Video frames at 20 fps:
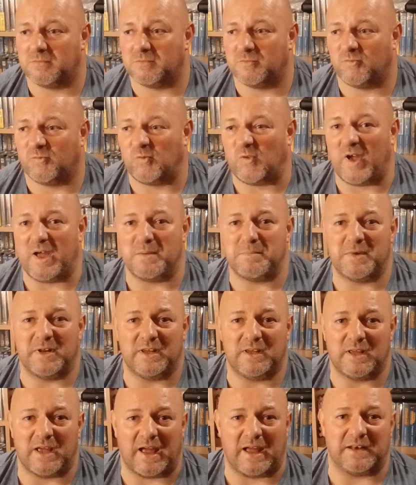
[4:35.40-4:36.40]

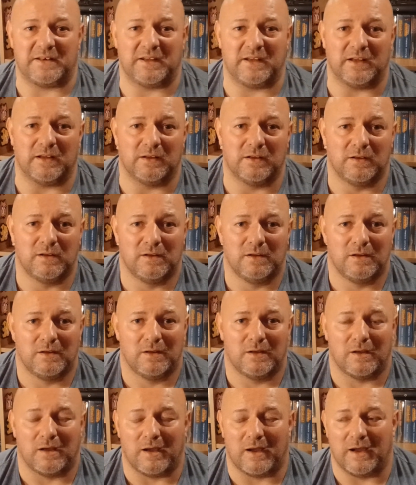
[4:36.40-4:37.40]
family had it
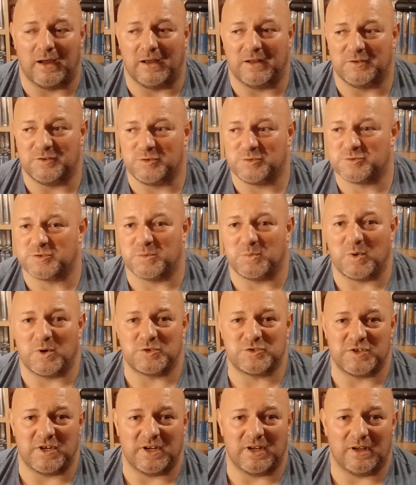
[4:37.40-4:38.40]
and used to
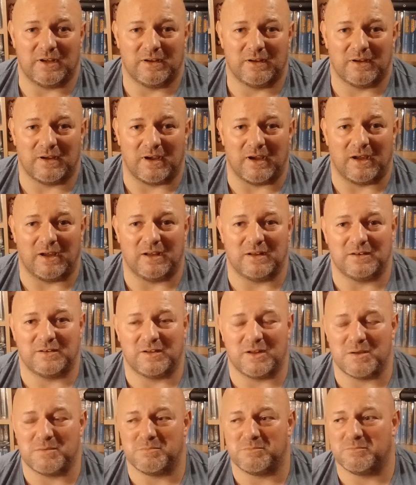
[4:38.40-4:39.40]
watch it,
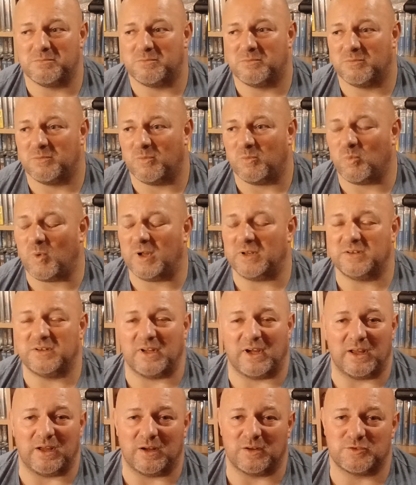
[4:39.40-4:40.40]
and one
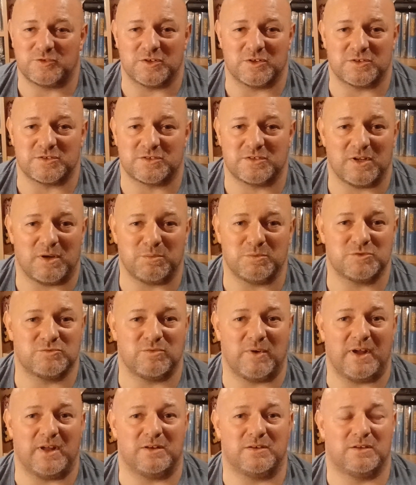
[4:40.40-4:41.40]
day I was
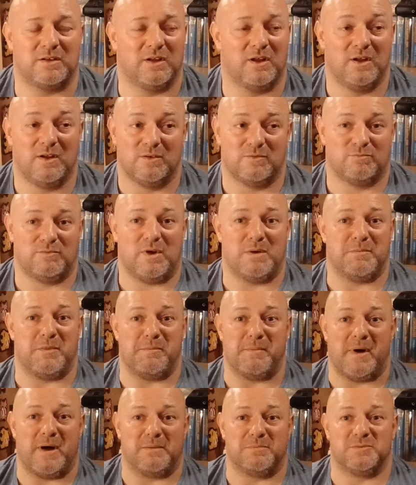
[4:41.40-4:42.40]
round my
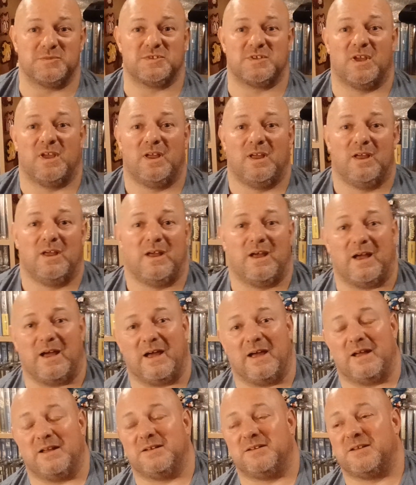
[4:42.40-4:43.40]
mum's,
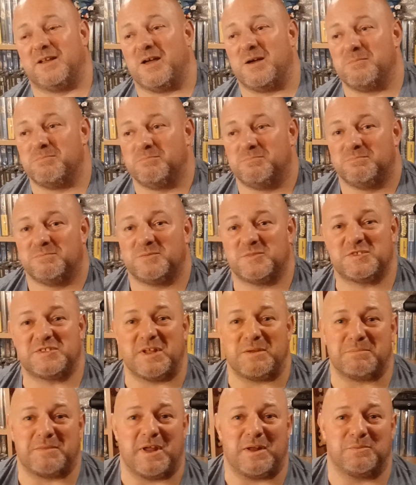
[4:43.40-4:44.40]
and
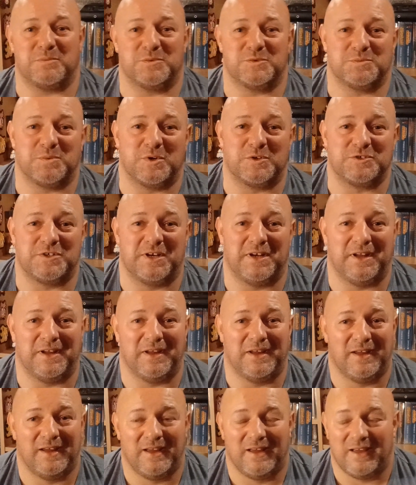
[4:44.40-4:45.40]
stepdad was watching it,
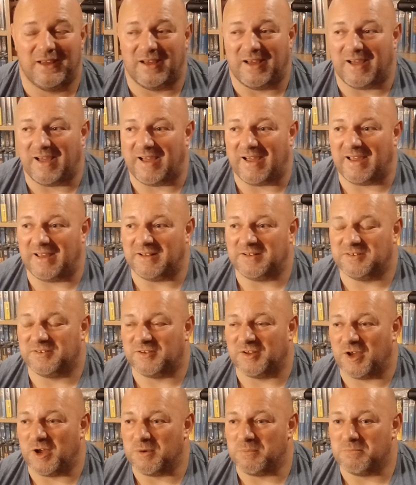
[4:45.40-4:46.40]
and
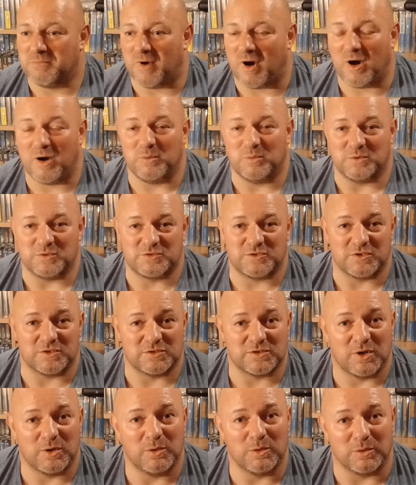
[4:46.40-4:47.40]
I was
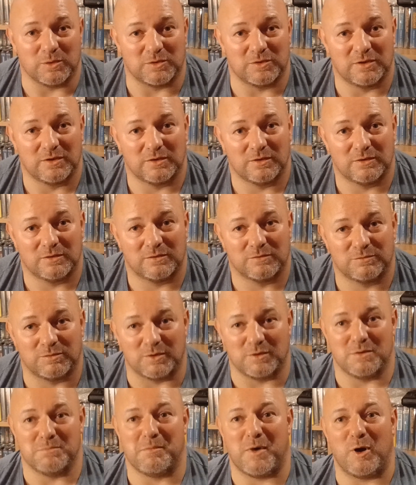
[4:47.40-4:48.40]
just hooked
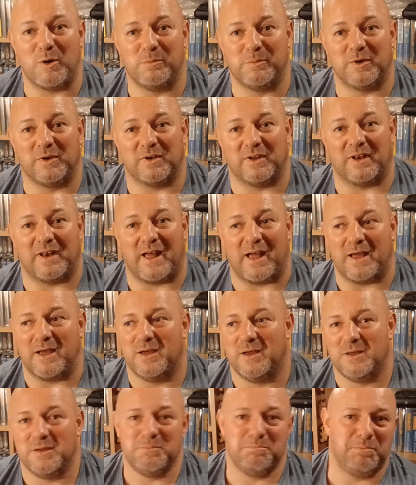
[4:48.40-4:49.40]
from the moment of that
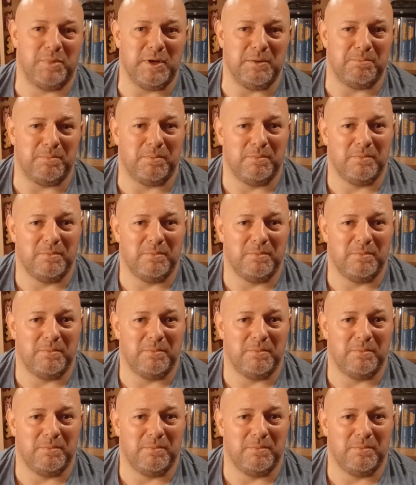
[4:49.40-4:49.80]
beep